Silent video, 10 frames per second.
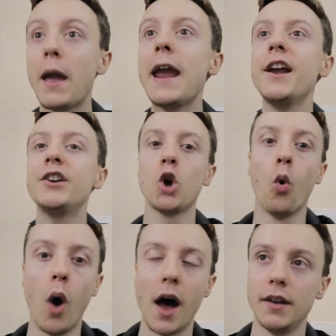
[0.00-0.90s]
Page
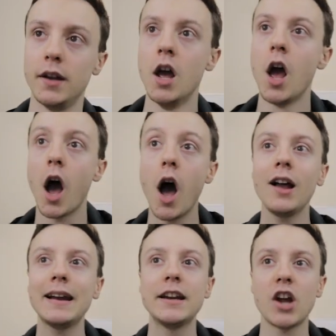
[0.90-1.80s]
1.
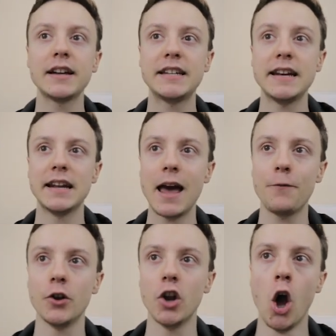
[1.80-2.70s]
Early
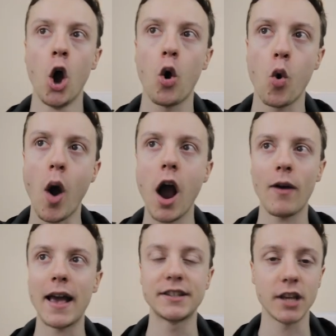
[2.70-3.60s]
1911,
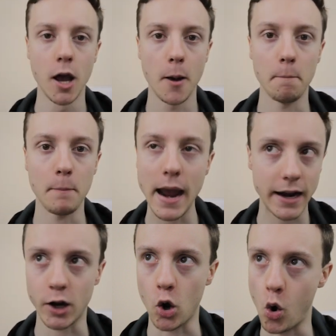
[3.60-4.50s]
Juarez,
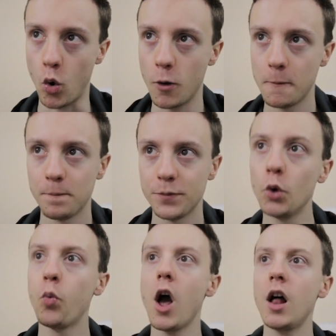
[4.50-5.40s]
Mexico.
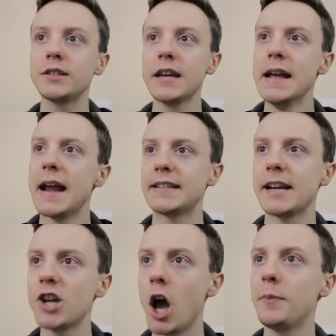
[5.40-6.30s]
The world is
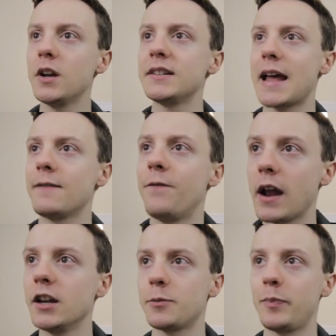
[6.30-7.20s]
a turbulent and
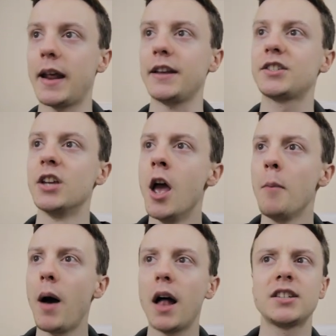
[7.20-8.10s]
violent place,
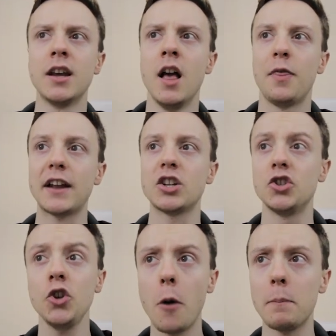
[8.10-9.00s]
but that
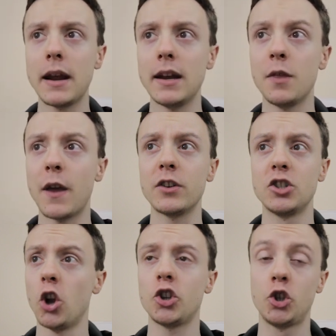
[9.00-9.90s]
does not mean there is
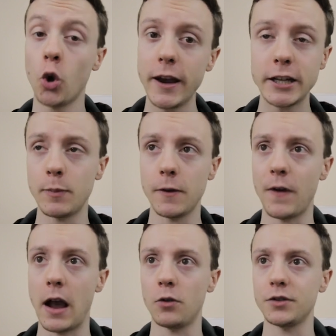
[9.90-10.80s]
not joy to be
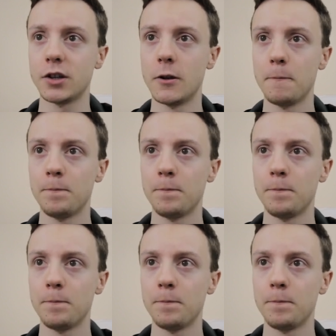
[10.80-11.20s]
found.